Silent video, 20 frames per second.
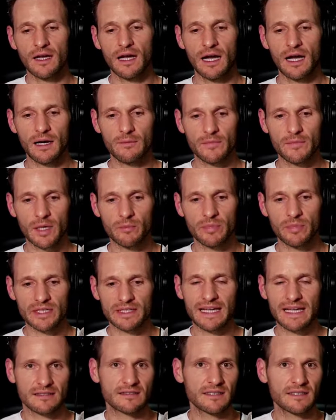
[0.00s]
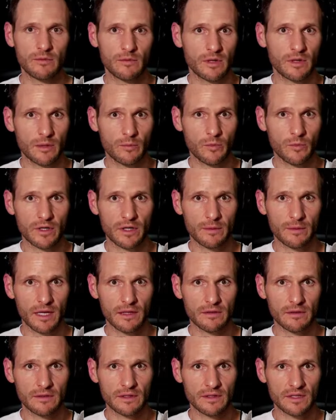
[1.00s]
But that's not what I'm worried
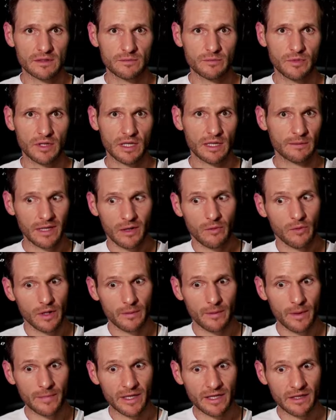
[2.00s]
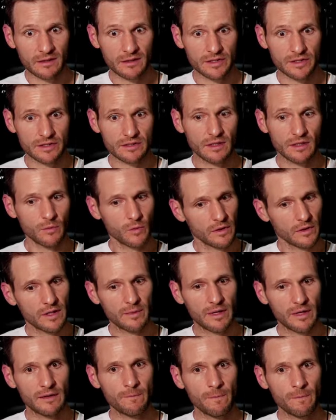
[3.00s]
about in this book. I'm not worried about my English. I'm worried
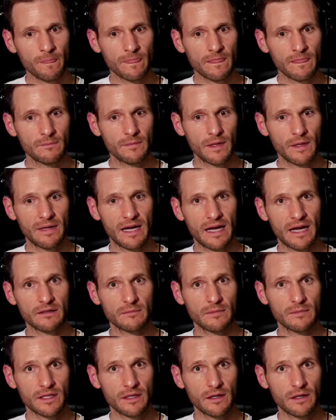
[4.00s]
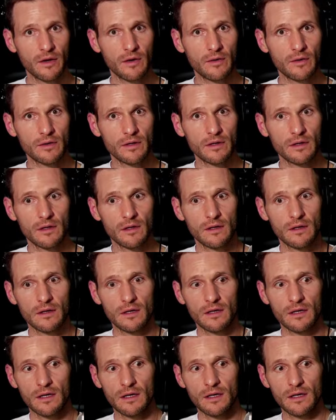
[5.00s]
about my math and my code
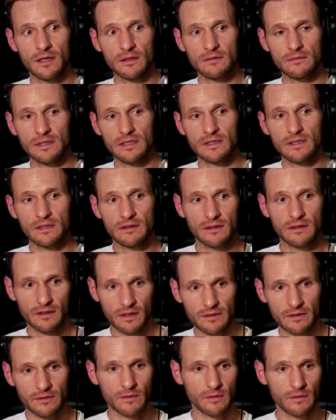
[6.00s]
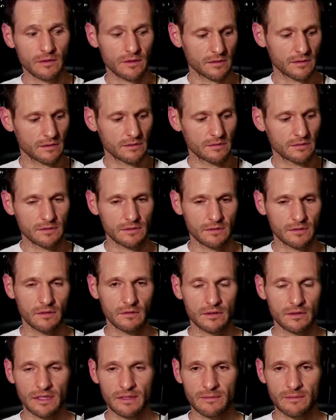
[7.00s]
in the other order,
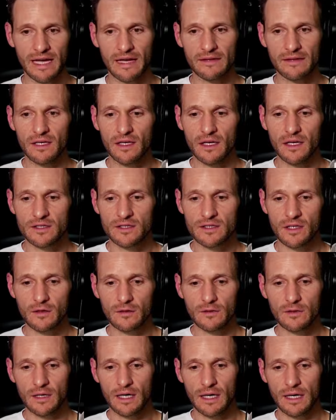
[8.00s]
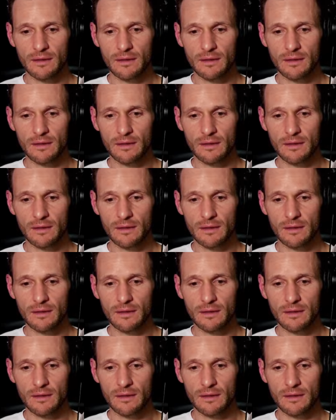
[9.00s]
code and then math. So